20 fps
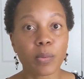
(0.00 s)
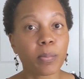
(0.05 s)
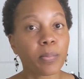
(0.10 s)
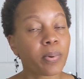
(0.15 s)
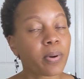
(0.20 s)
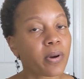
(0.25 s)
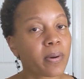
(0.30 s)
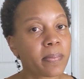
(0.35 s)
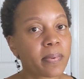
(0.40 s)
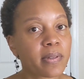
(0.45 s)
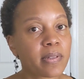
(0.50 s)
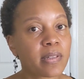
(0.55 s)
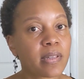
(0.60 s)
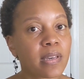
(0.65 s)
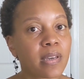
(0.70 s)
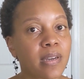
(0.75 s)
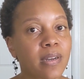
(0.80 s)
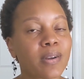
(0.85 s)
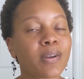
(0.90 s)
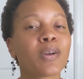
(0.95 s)
The purpose
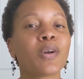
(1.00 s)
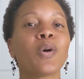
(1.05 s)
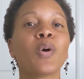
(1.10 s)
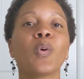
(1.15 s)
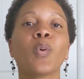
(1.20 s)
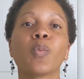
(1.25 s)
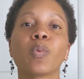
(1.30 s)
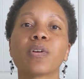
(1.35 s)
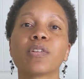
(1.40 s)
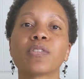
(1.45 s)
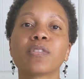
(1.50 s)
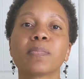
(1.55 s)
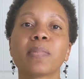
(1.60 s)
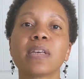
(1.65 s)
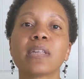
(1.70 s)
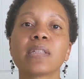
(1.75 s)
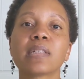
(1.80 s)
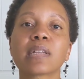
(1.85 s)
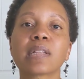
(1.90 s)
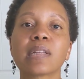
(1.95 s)
here was to
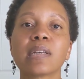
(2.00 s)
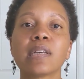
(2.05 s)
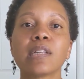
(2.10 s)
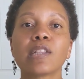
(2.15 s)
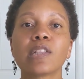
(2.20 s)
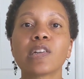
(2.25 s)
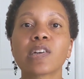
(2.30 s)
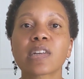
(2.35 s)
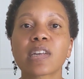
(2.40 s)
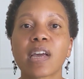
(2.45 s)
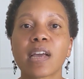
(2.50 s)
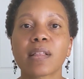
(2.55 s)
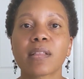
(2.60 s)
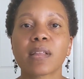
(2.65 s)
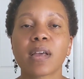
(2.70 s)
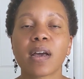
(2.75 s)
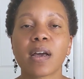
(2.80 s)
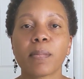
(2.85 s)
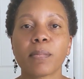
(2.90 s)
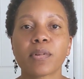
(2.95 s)
basically look
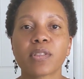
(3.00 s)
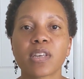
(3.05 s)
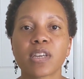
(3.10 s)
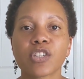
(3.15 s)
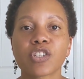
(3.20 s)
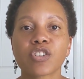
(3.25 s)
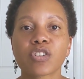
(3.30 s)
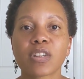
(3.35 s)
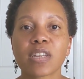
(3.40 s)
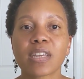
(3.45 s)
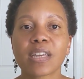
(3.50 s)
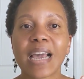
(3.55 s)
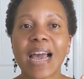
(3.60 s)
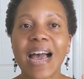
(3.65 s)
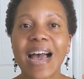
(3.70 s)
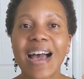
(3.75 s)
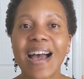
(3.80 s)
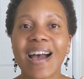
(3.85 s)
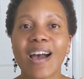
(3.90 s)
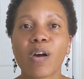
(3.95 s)
at potentially
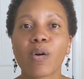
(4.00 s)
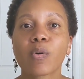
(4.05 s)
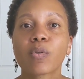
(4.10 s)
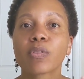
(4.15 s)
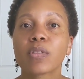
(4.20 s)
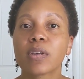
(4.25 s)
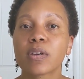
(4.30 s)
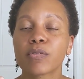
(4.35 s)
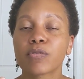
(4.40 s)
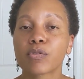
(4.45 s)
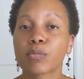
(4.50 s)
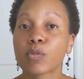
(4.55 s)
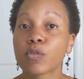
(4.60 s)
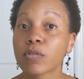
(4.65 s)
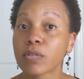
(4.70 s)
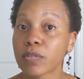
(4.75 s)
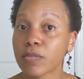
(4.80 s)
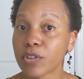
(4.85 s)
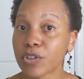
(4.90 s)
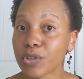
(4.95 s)
how the
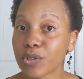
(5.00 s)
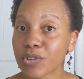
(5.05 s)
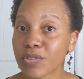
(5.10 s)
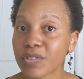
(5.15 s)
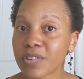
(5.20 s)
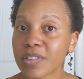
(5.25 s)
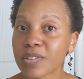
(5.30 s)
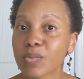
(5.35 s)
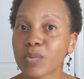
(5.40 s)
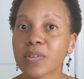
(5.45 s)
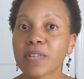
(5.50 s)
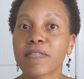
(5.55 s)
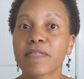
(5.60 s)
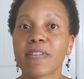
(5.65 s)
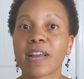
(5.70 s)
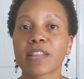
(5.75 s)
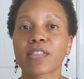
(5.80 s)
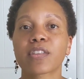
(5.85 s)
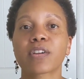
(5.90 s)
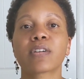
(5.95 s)
removal of the uterus would
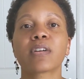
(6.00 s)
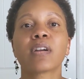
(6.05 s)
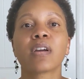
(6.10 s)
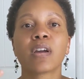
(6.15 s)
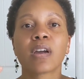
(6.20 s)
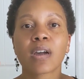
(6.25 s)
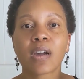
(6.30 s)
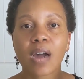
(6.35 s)
affect their